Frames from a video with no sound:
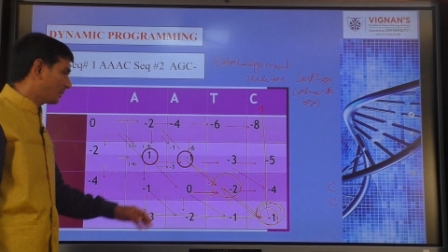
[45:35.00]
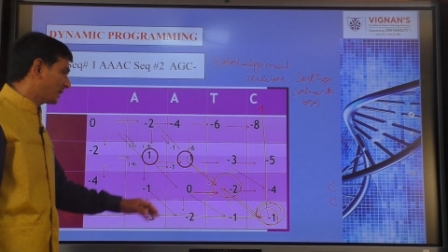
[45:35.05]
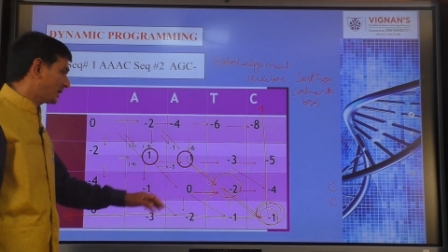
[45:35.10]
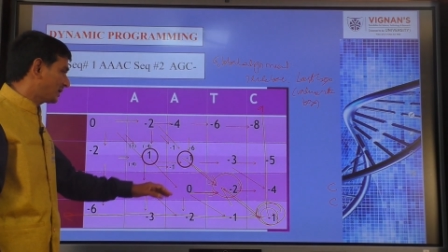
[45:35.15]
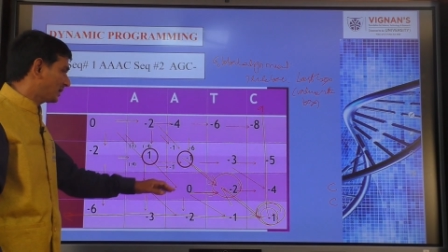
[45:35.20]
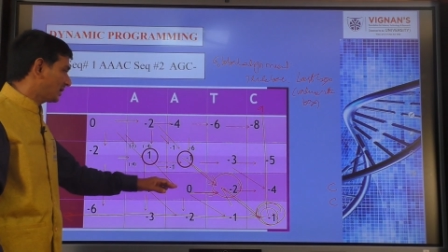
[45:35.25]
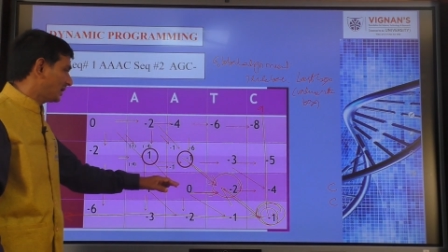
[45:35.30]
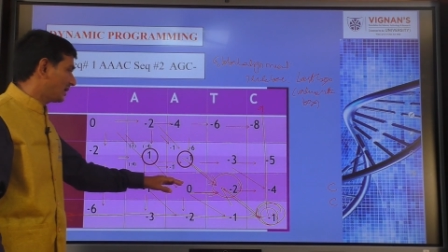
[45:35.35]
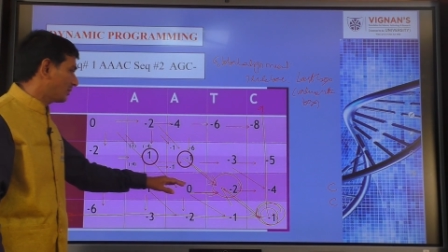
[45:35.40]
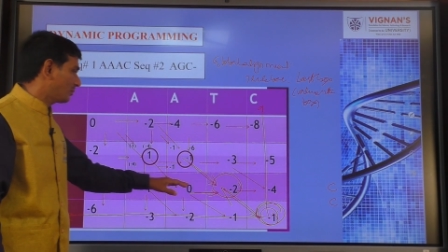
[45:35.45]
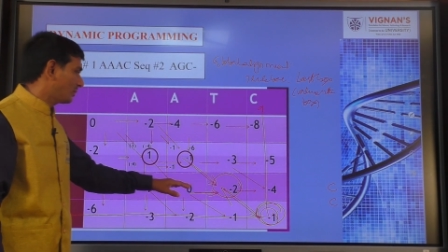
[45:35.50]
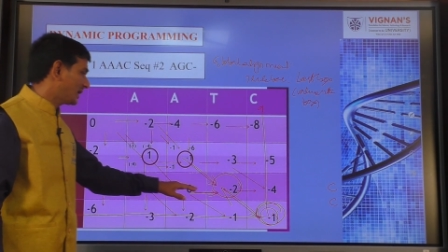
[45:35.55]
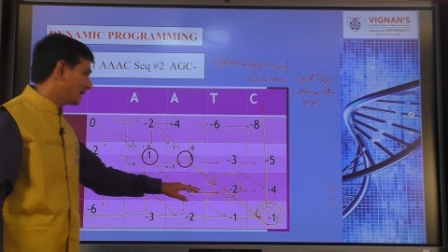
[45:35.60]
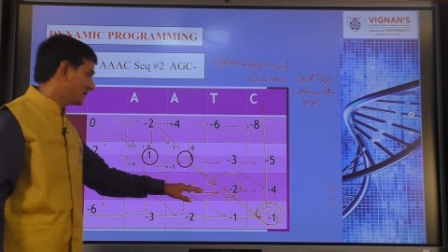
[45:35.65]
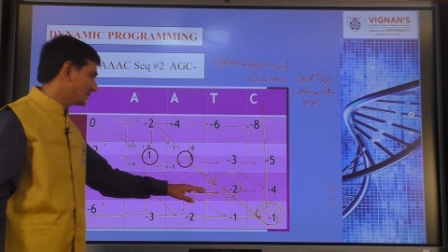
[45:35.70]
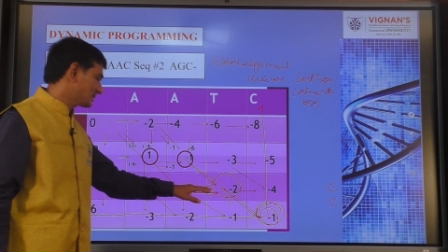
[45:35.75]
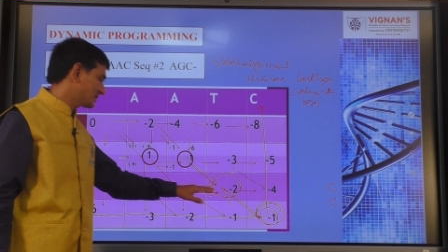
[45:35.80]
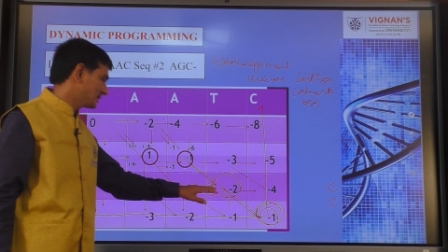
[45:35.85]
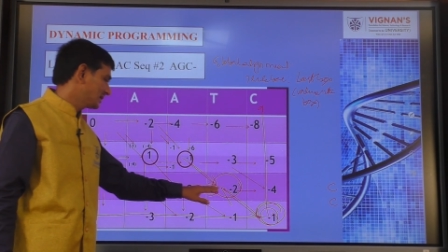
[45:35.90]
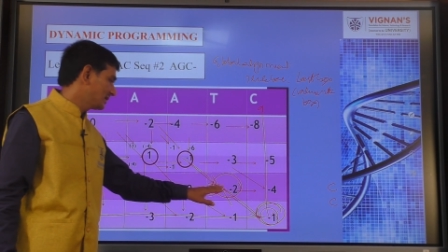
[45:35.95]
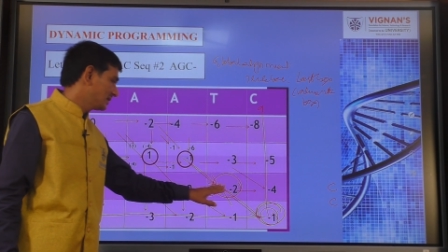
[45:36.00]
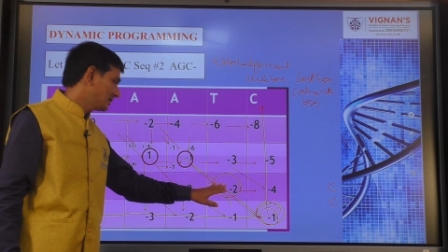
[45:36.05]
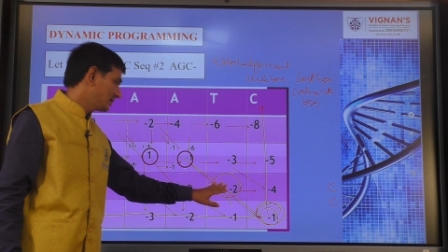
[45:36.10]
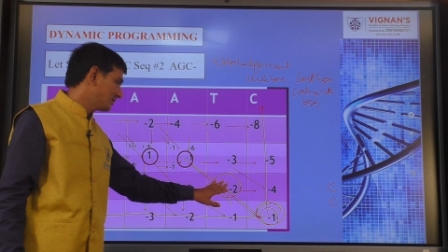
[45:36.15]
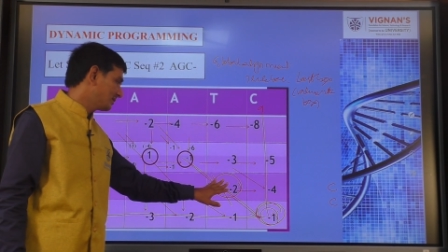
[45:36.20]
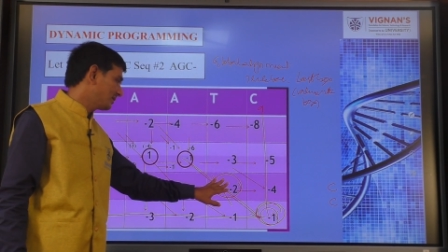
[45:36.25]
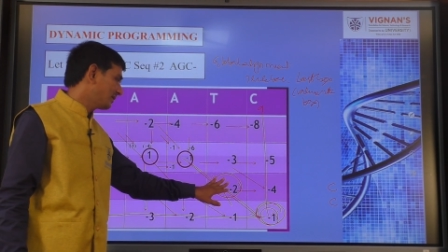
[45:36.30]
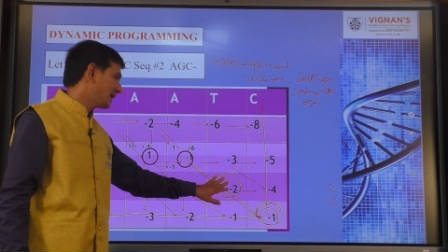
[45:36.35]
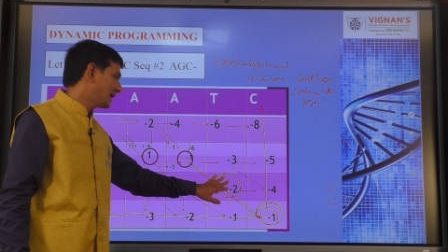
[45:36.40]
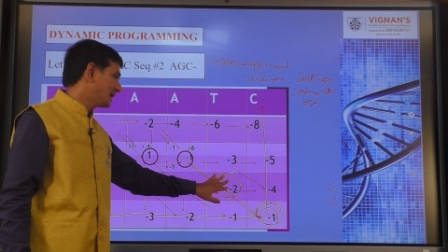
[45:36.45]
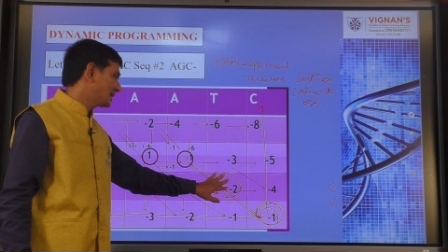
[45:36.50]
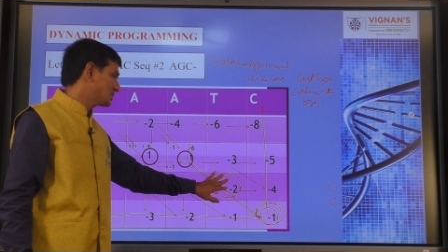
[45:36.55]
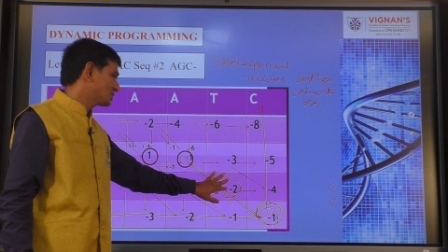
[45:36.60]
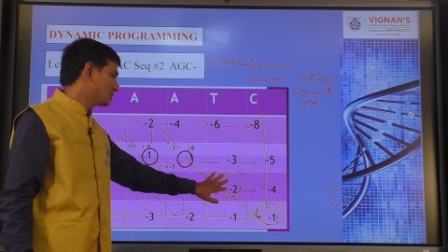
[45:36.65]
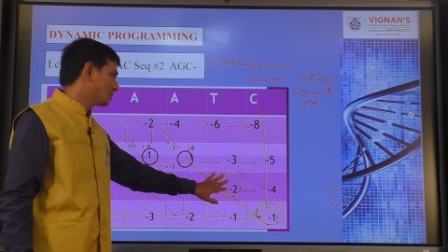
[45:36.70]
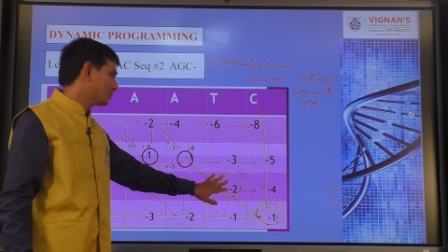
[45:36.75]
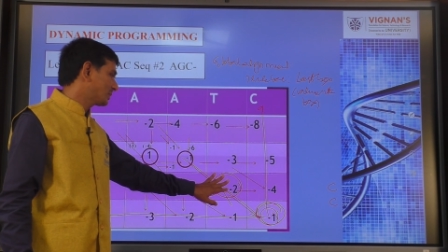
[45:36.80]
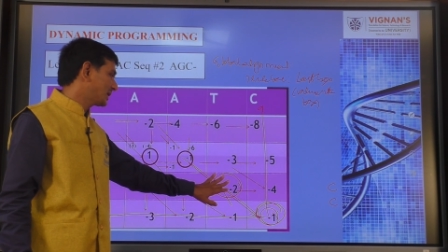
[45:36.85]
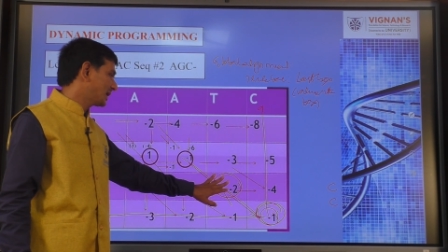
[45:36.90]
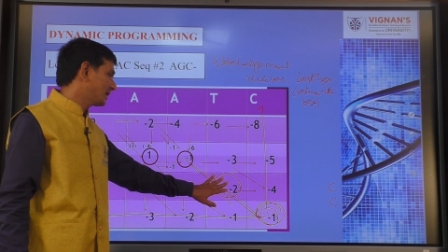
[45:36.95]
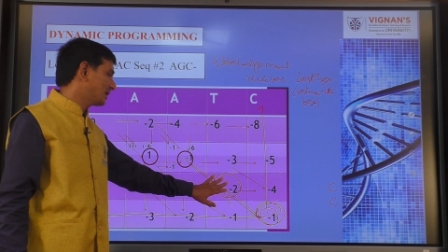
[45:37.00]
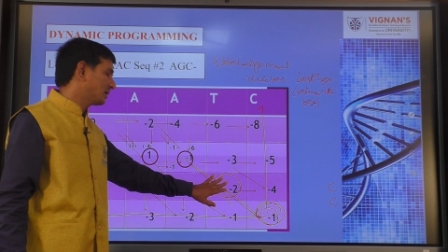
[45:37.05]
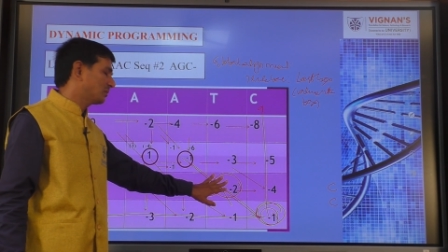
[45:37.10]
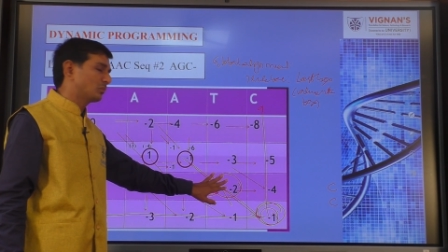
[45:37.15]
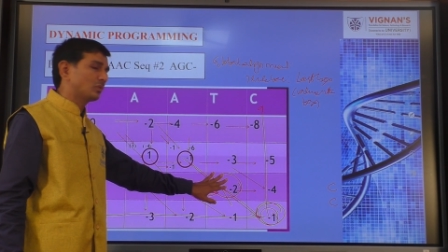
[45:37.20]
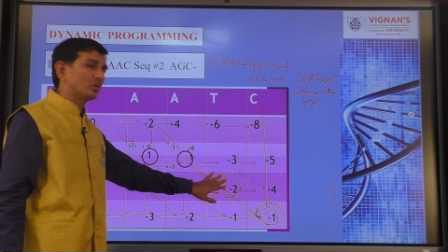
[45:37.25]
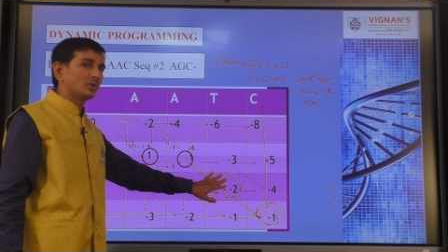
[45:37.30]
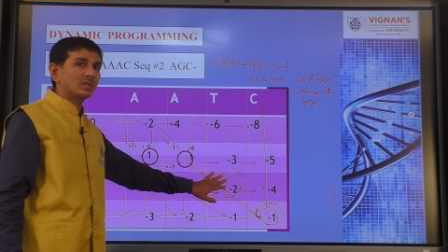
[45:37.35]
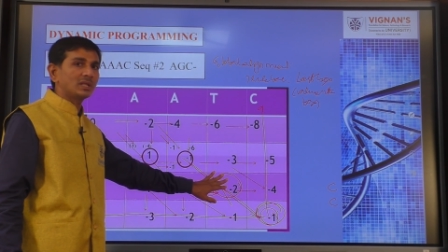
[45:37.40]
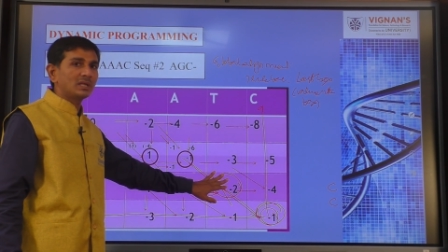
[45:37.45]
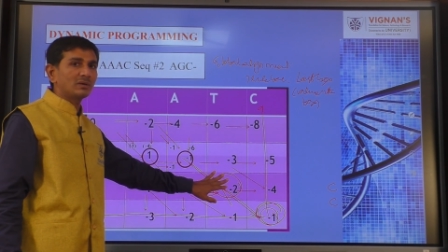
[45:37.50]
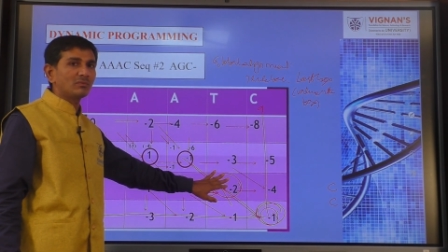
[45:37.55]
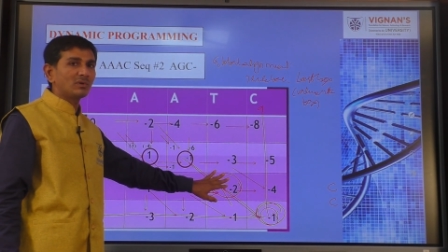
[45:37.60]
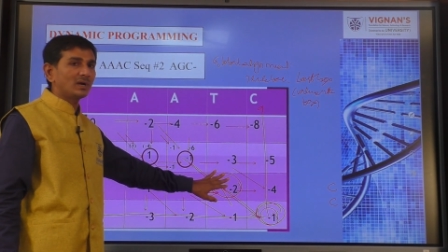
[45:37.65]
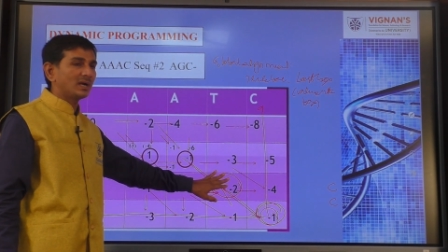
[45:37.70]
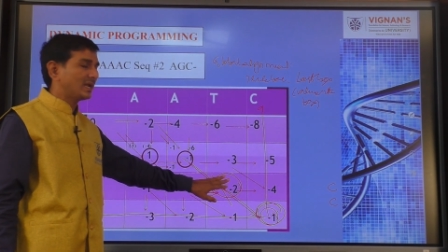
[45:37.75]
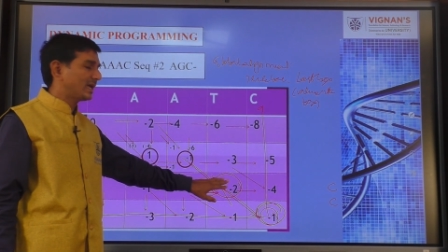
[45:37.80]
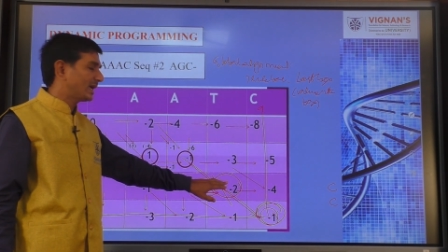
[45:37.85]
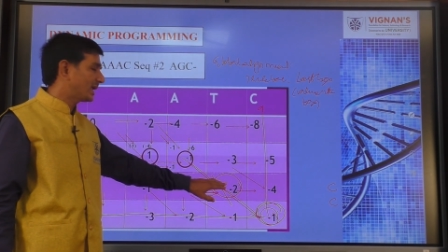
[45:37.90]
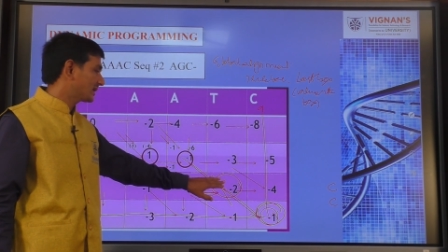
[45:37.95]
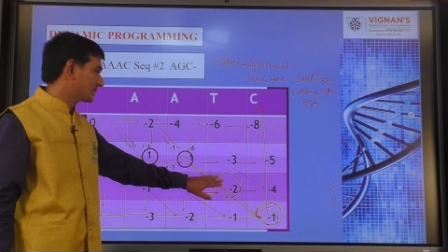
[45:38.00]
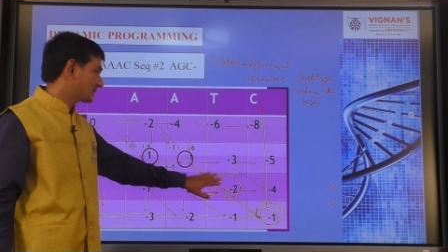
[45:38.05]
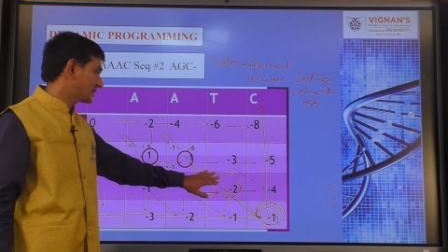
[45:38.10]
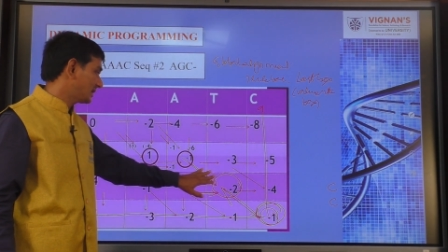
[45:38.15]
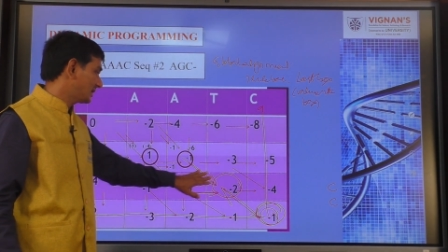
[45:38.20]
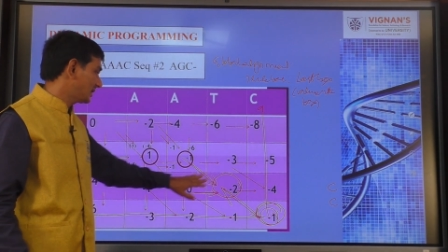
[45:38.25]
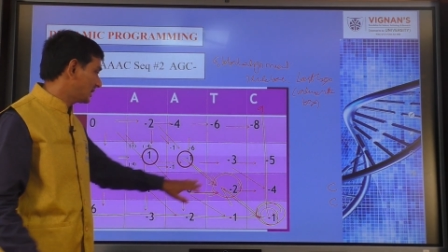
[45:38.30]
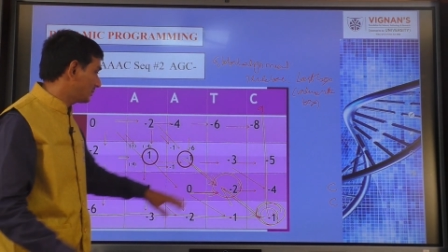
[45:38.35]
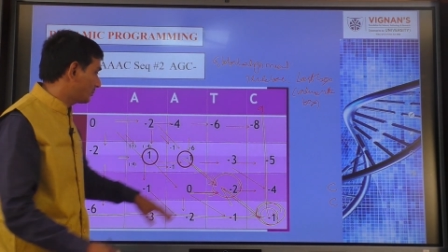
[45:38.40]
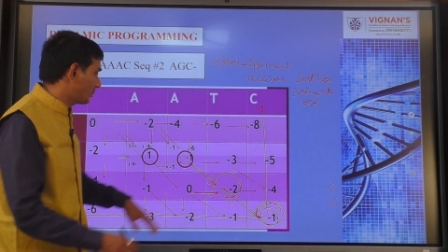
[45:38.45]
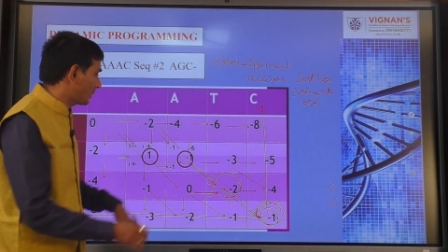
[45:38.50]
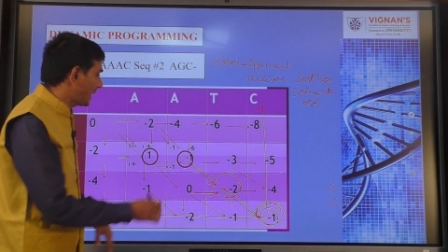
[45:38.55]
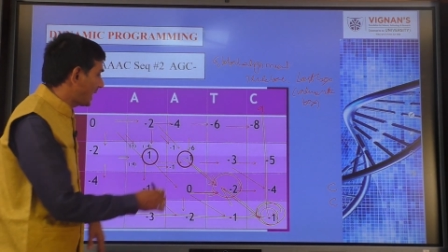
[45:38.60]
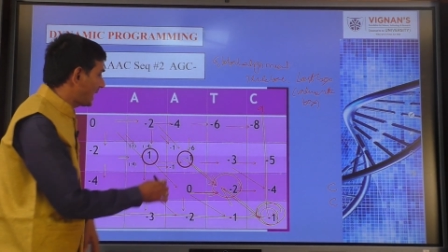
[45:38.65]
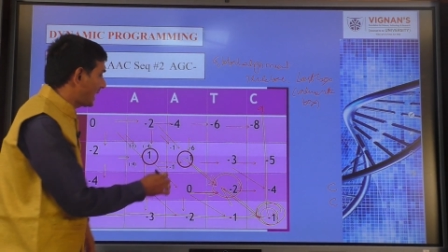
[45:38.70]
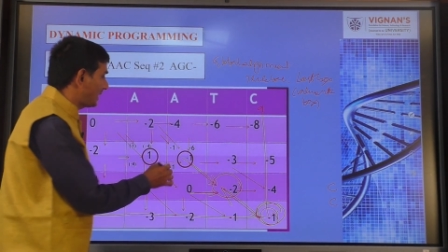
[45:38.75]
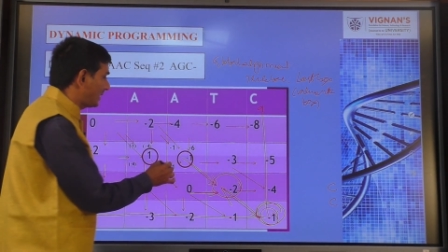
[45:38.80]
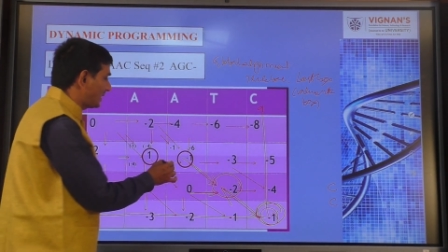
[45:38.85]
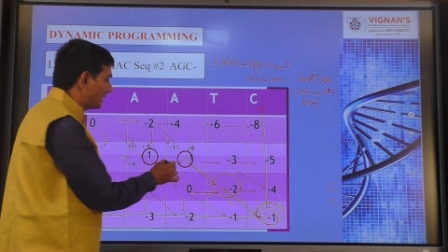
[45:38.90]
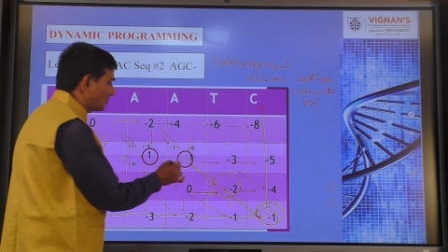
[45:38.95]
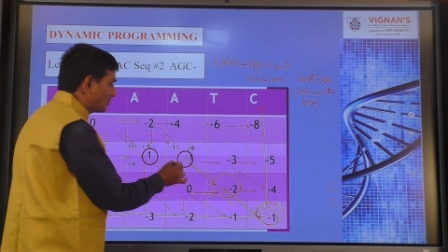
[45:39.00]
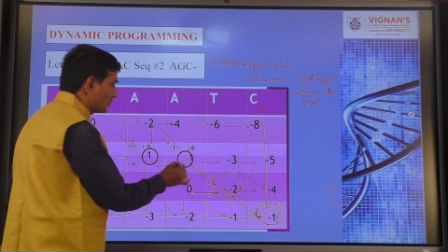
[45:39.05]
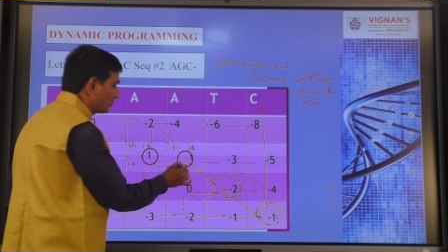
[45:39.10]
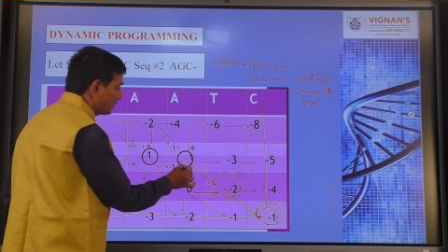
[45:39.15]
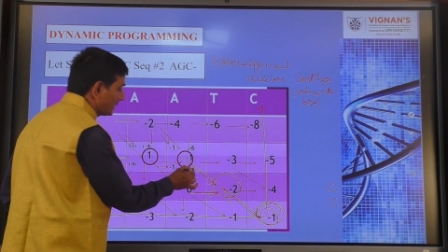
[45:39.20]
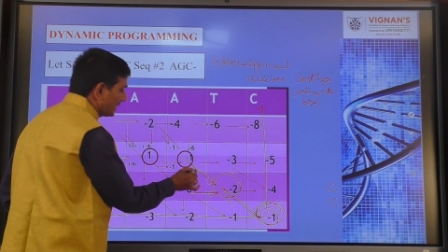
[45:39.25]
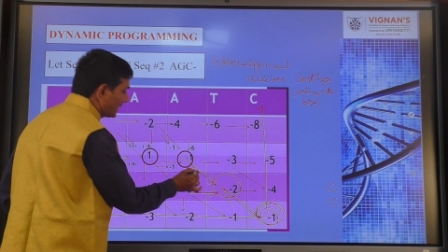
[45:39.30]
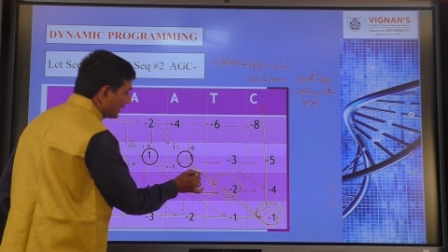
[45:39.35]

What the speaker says: particular box, if the value is obtained in more than one direction, then priority should be